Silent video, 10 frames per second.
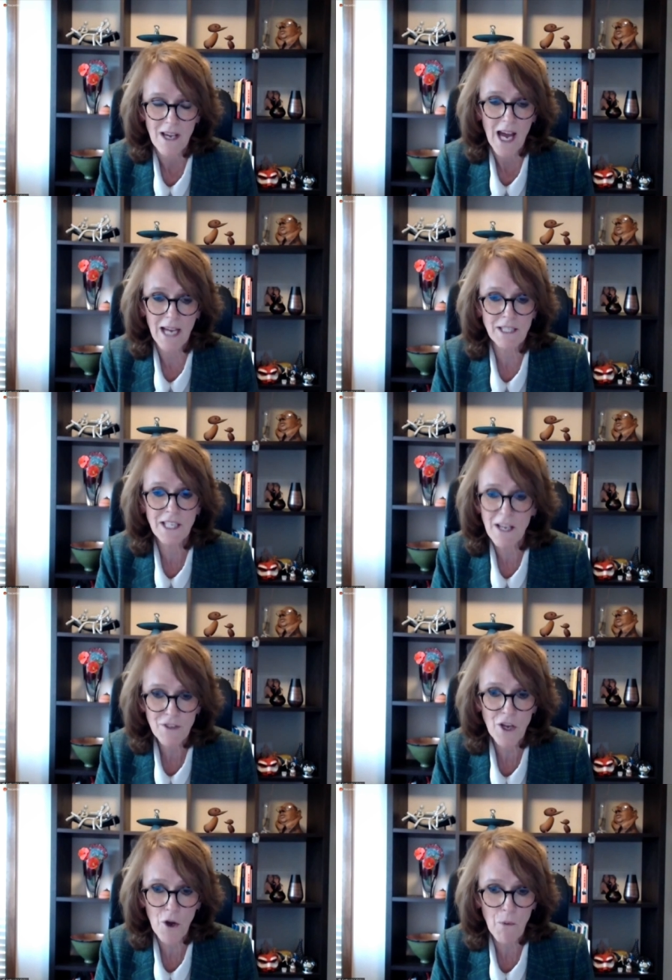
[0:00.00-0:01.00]
And you never
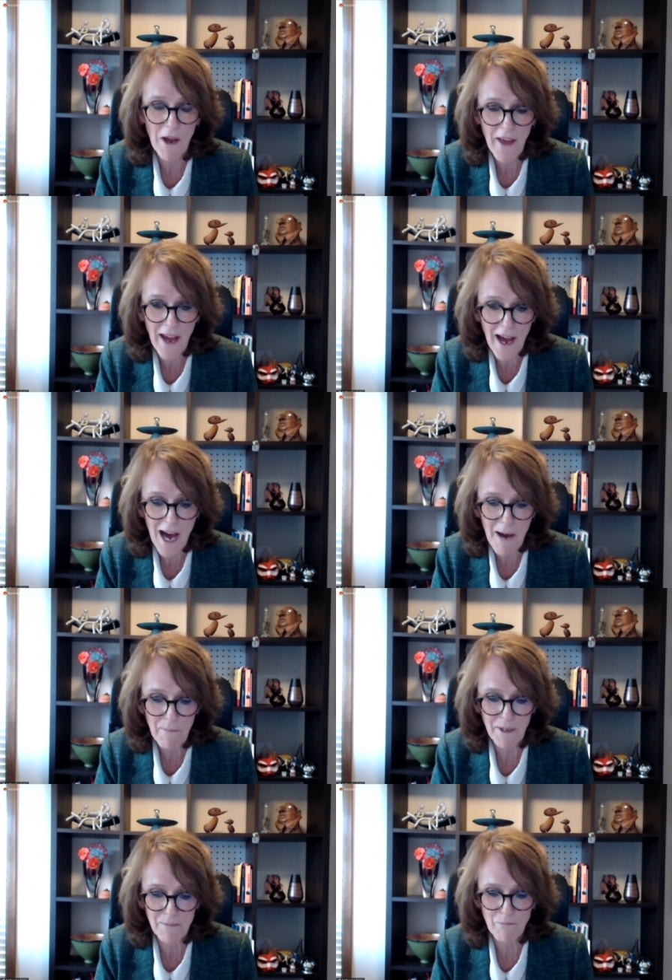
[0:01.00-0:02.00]
know where they are,
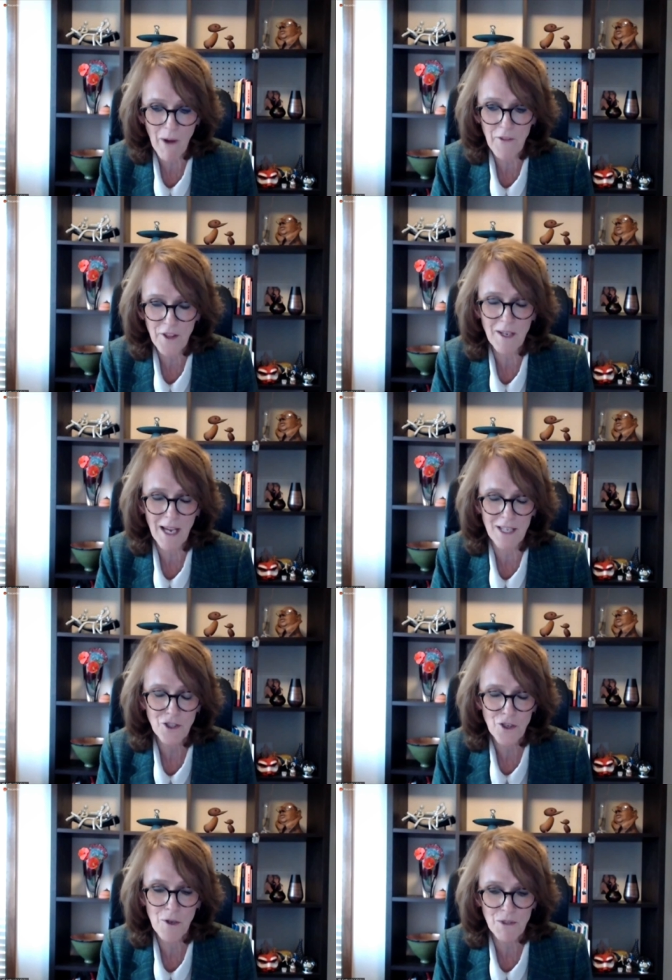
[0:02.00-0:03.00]
but I think as
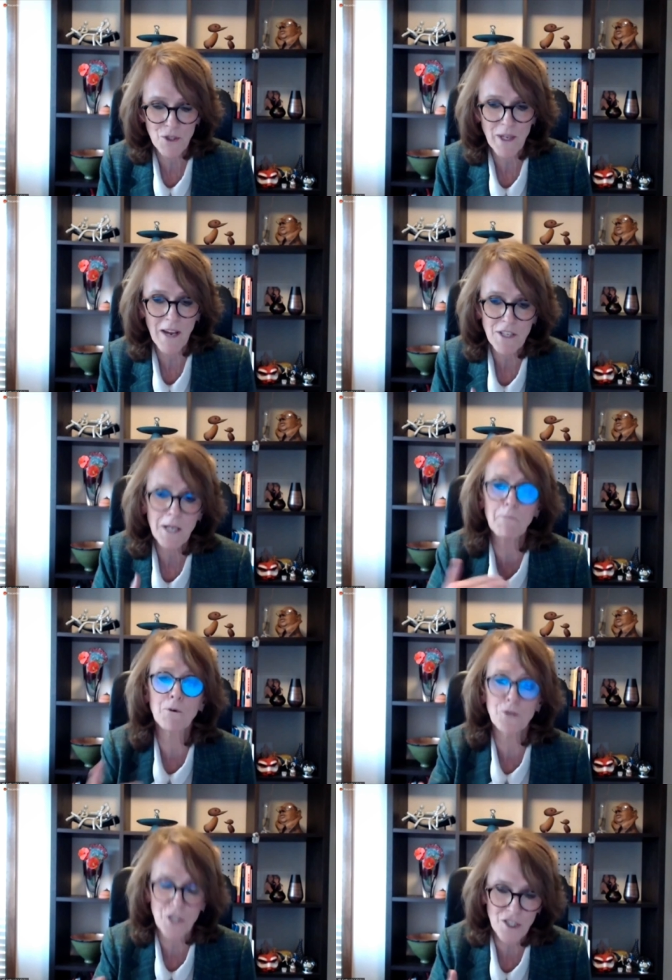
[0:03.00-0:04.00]
humans, we have to keep
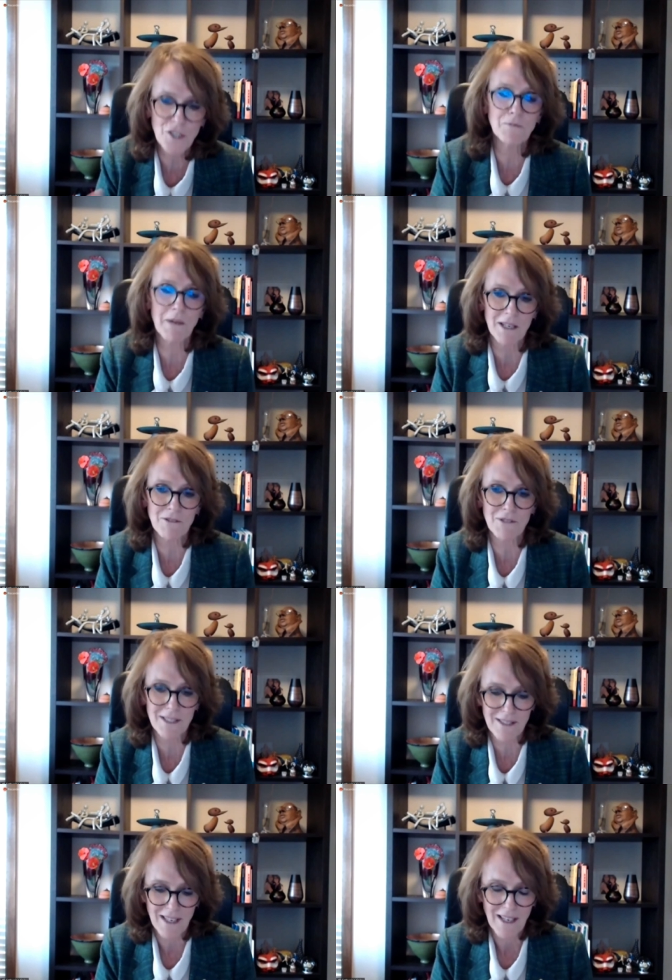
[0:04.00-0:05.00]
pushing those boundaries.